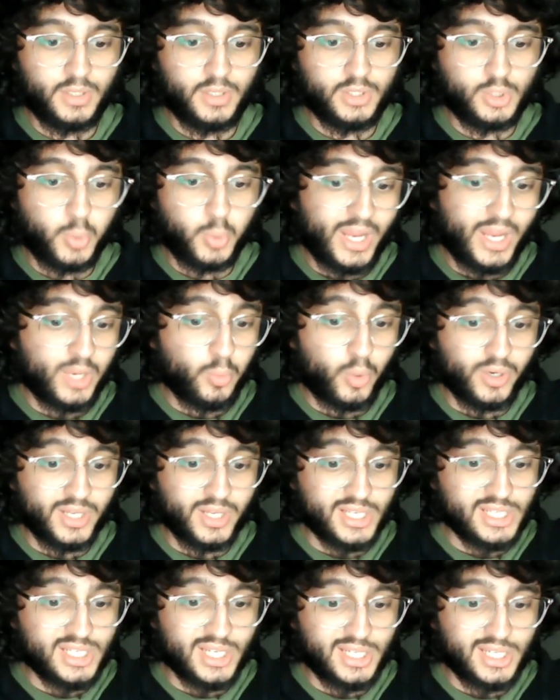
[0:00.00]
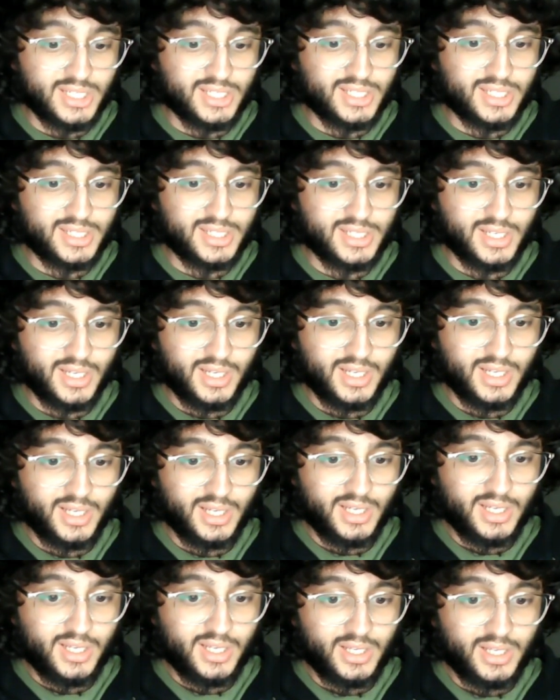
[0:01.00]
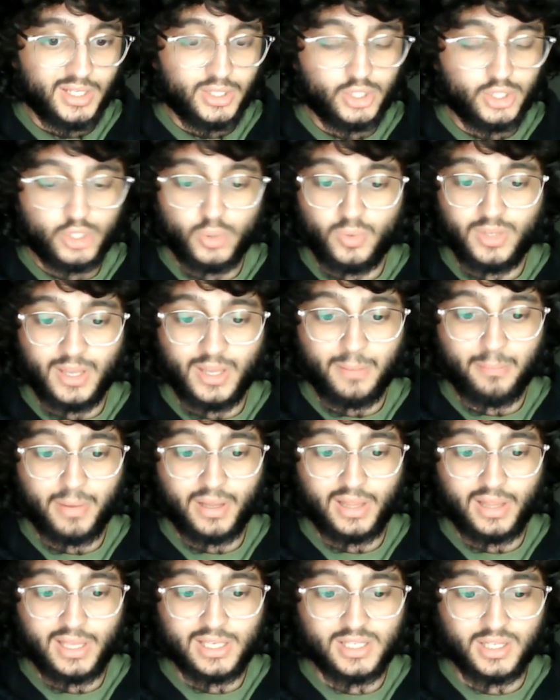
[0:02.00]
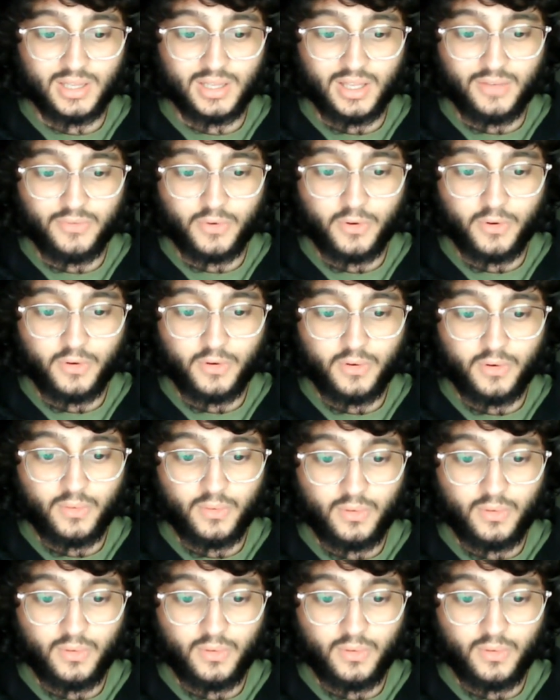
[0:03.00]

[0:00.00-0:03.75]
21 assists to Dembele's 11.